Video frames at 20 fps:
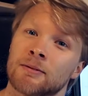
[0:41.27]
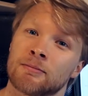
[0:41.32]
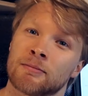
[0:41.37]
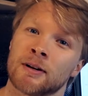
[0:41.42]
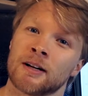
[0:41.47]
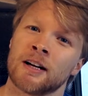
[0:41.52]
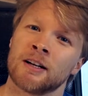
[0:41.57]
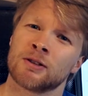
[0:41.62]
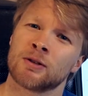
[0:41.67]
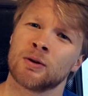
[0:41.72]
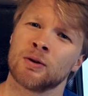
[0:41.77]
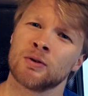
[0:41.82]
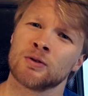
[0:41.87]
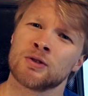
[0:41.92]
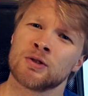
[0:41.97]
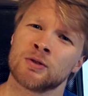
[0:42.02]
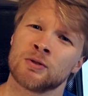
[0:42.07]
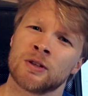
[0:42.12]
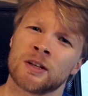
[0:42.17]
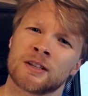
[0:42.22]
when I
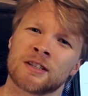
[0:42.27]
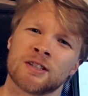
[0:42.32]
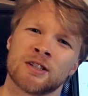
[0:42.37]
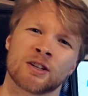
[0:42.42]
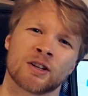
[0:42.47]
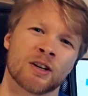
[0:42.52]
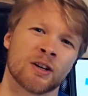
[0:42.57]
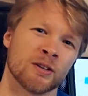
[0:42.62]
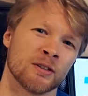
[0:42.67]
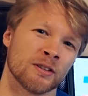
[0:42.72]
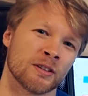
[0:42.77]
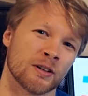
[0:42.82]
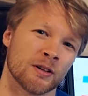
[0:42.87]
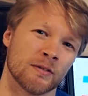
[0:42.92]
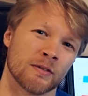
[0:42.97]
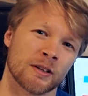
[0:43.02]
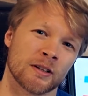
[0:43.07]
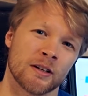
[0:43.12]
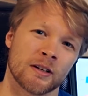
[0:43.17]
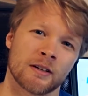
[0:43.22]
told you that you couldn't
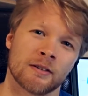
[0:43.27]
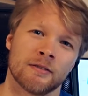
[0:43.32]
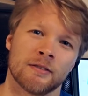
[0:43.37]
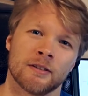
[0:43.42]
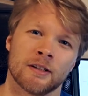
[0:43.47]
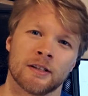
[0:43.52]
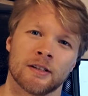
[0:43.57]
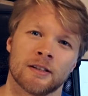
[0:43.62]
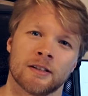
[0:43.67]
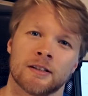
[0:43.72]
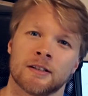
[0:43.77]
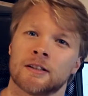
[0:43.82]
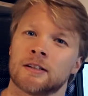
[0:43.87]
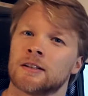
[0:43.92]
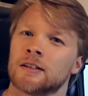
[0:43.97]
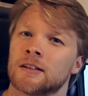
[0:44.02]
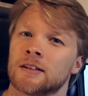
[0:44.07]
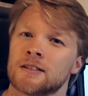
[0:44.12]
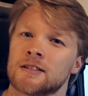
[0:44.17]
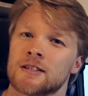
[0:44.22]
overclock a
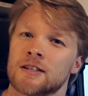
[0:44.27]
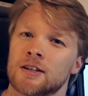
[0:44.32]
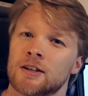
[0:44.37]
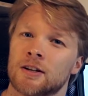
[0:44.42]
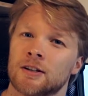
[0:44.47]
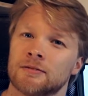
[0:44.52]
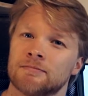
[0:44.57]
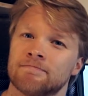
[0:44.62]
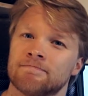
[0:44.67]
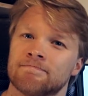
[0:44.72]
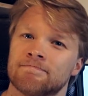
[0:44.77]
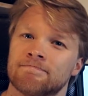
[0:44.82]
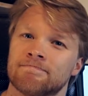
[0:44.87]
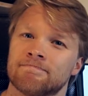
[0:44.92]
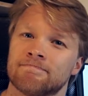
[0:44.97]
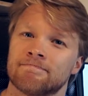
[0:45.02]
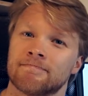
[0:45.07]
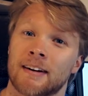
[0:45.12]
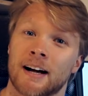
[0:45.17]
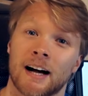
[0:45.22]
Xeon,
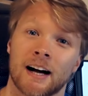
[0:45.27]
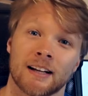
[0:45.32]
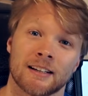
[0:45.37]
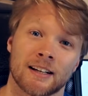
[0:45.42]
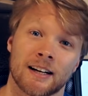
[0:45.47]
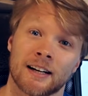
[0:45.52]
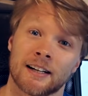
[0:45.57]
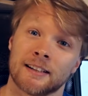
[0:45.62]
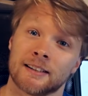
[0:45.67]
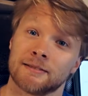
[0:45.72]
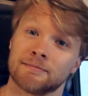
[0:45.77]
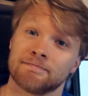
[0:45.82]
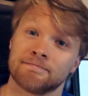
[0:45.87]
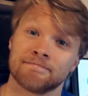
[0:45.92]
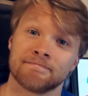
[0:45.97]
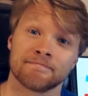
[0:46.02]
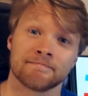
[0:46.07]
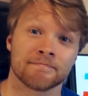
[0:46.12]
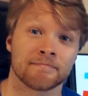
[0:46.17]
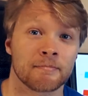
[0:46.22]
I lied.
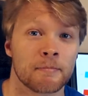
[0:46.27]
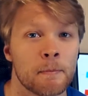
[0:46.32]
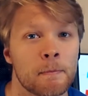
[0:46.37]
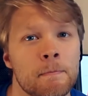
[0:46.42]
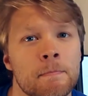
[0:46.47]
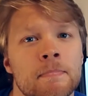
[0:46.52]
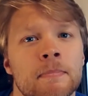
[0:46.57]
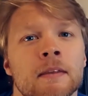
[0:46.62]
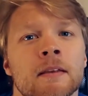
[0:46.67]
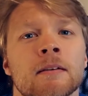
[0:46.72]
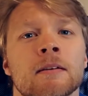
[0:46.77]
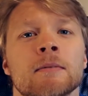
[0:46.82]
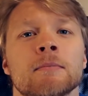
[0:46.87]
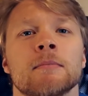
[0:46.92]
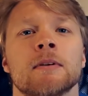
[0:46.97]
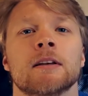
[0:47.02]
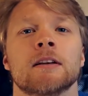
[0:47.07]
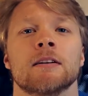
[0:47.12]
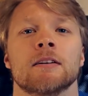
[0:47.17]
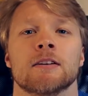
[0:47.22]

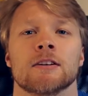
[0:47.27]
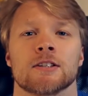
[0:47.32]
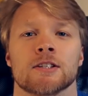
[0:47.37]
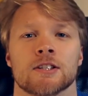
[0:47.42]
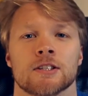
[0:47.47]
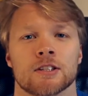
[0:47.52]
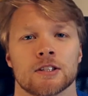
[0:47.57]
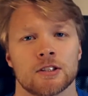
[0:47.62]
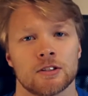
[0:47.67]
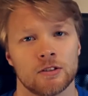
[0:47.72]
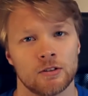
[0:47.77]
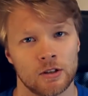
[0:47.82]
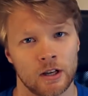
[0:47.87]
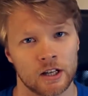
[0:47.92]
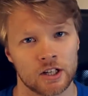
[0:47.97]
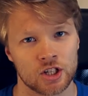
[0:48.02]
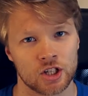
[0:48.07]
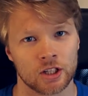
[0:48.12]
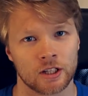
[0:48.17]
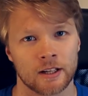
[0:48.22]
Because you
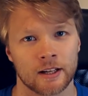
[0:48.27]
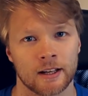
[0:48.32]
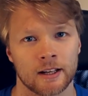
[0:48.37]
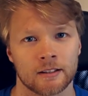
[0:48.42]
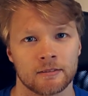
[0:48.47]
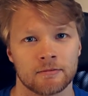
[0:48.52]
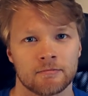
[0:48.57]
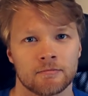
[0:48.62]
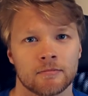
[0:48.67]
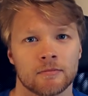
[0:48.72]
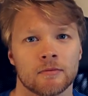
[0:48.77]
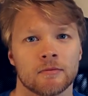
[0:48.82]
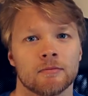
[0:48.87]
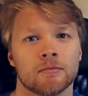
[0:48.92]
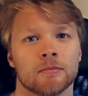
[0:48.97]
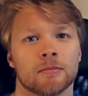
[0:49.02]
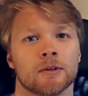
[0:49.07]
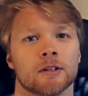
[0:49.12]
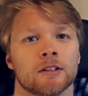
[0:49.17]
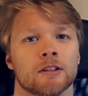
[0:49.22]
actually can,
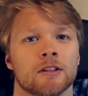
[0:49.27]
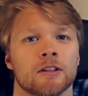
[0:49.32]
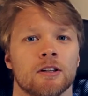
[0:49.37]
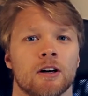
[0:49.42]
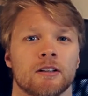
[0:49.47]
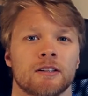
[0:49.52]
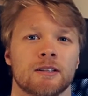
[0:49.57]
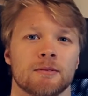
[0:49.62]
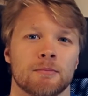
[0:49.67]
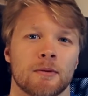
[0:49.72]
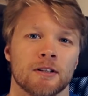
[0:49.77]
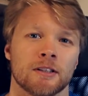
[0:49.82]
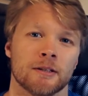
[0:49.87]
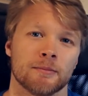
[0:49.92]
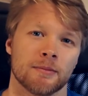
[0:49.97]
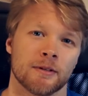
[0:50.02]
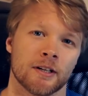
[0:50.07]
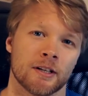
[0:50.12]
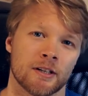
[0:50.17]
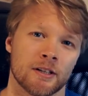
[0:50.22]
but not the
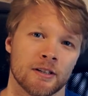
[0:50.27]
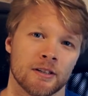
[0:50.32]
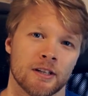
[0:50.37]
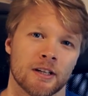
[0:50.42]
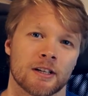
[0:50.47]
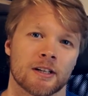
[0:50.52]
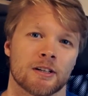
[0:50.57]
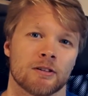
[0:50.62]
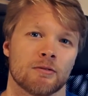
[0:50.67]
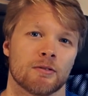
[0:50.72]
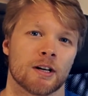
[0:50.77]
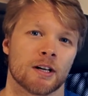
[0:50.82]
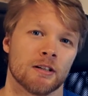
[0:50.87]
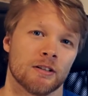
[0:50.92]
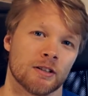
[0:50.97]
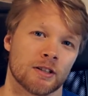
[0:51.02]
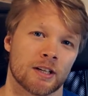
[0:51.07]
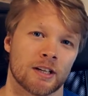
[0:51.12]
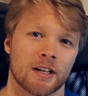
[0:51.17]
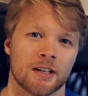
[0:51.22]
multiplier like a
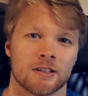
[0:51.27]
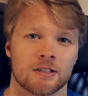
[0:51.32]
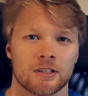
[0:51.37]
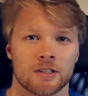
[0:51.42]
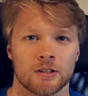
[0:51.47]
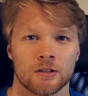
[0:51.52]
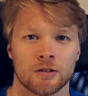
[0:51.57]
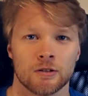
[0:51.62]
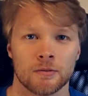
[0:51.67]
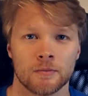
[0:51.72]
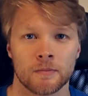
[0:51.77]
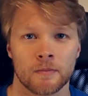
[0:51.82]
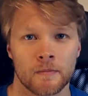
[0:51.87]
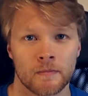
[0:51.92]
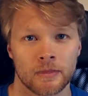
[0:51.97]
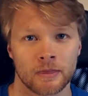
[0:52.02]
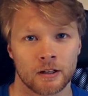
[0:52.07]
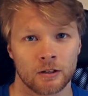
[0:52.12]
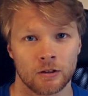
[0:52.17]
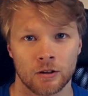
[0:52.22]
regular K-SKU
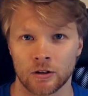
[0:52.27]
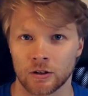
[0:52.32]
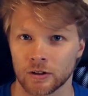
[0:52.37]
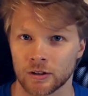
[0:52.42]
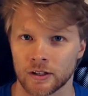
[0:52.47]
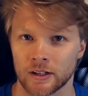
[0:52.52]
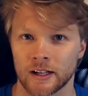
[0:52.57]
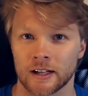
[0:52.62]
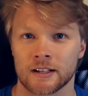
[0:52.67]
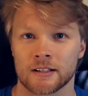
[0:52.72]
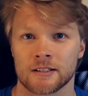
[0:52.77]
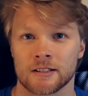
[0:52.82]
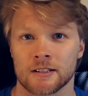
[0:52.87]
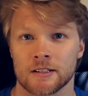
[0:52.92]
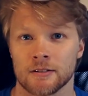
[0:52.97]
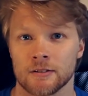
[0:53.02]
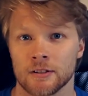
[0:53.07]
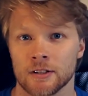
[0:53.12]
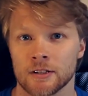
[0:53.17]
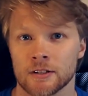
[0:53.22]
or an X
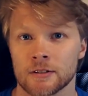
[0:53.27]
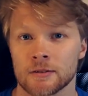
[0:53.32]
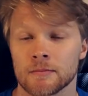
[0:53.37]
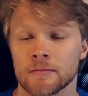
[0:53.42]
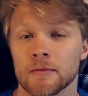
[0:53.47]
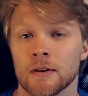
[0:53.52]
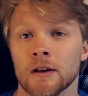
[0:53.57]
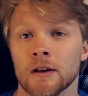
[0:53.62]
series,